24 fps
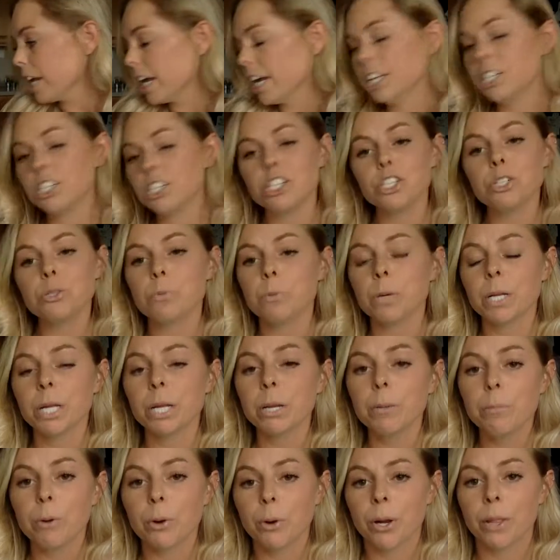it's just really
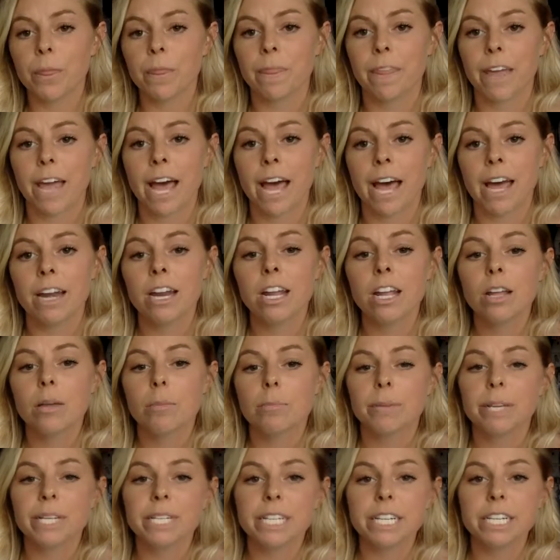important that
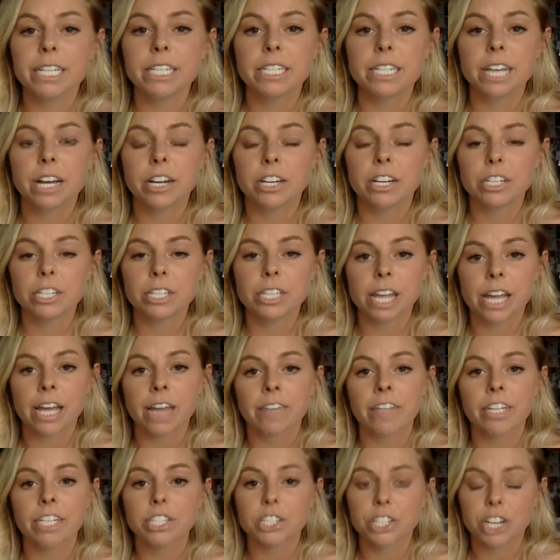PTs
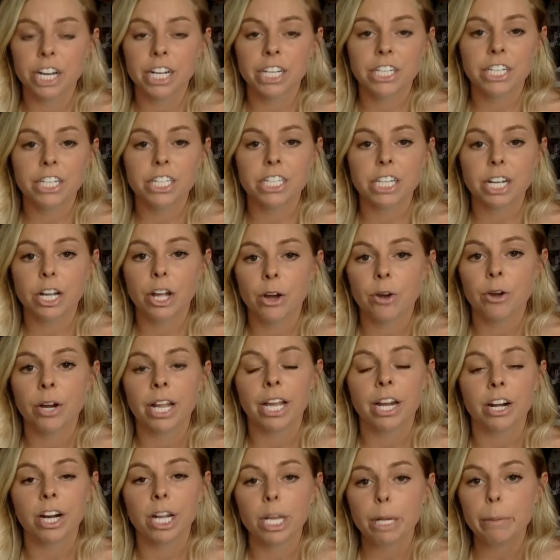understand these changes in coding
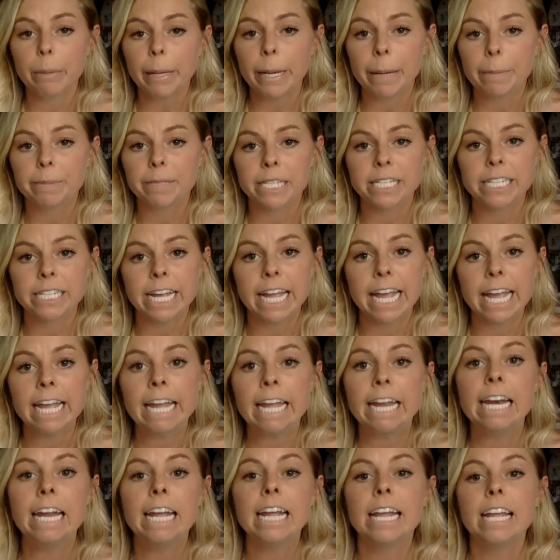and are keeping up to
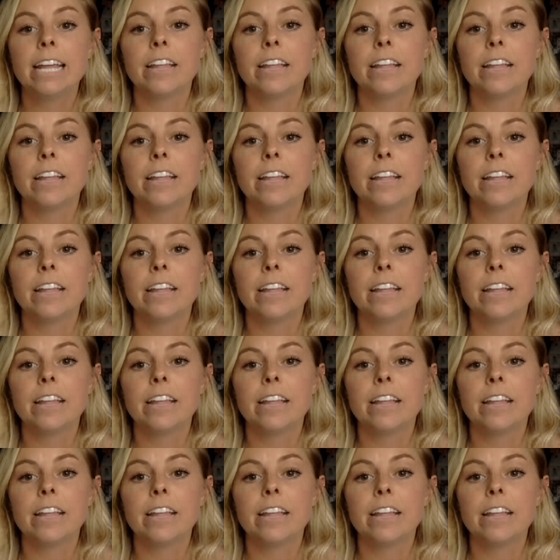date.